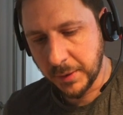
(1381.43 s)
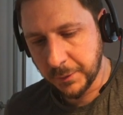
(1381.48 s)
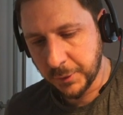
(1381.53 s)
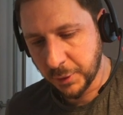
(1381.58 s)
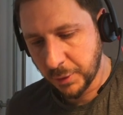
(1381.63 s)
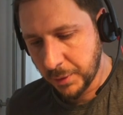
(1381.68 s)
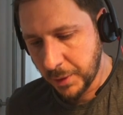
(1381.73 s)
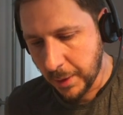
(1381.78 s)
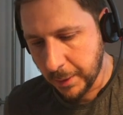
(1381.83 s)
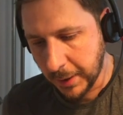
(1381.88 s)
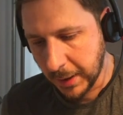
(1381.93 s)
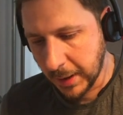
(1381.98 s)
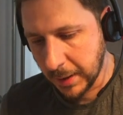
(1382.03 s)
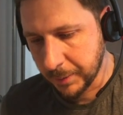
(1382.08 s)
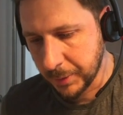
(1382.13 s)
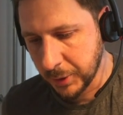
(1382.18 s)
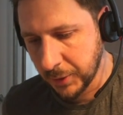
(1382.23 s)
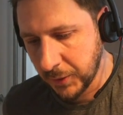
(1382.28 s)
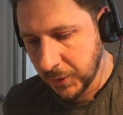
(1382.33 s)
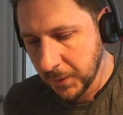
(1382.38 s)
so nothing
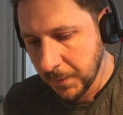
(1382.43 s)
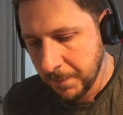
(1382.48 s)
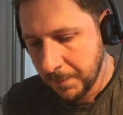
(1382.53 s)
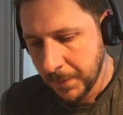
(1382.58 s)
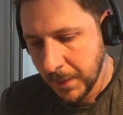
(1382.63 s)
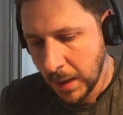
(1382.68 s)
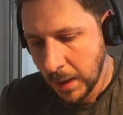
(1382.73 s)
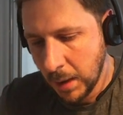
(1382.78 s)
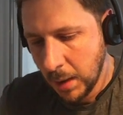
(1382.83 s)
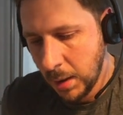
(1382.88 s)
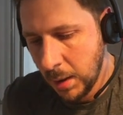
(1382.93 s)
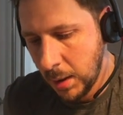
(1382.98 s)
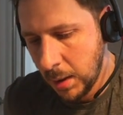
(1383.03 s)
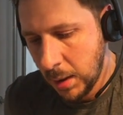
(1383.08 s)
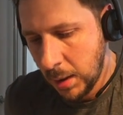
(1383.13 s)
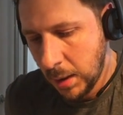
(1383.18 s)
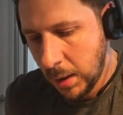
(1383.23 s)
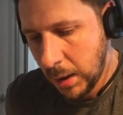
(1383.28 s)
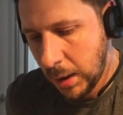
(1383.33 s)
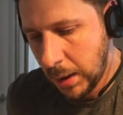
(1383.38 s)
happens.
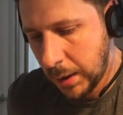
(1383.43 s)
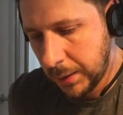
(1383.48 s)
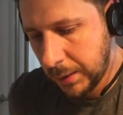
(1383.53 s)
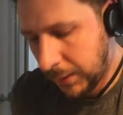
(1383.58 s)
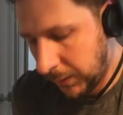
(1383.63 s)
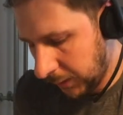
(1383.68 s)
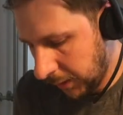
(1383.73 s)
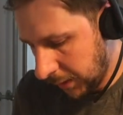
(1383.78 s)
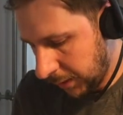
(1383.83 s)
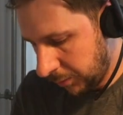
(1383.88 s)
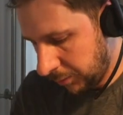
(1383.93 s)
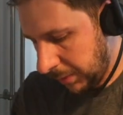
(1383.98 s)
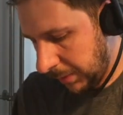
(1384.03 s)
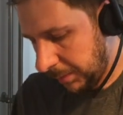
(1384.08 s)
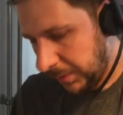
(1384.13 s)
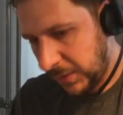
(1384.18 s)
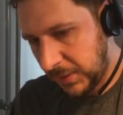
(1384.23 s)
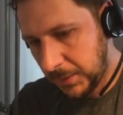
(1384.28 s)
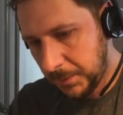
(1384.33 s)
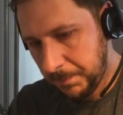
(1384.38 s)
And this guy
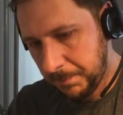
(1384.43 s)
reaps.